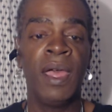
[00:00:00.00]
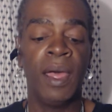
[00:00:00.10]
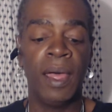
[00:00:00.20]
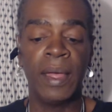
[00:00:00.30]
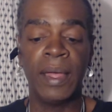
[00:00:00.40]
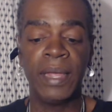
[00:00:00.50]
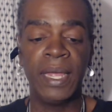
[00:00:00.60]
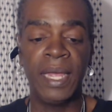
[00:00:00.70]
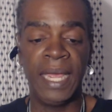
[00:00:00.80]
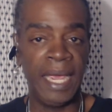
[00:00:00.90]
Uh,
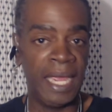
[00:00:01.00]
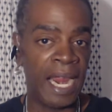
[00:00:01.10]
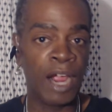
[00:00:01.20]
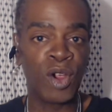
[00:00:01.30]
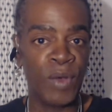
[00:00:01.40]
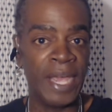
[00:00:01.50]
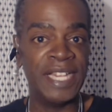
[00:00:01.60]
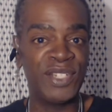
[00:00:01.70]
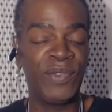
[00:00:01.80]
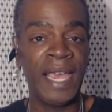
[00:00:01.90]
in our
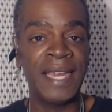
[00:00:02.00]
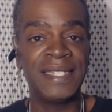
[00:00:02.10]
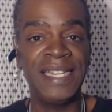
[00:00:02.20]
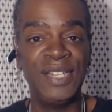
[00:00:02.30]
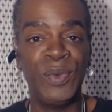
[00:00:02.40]
greatest fantasies,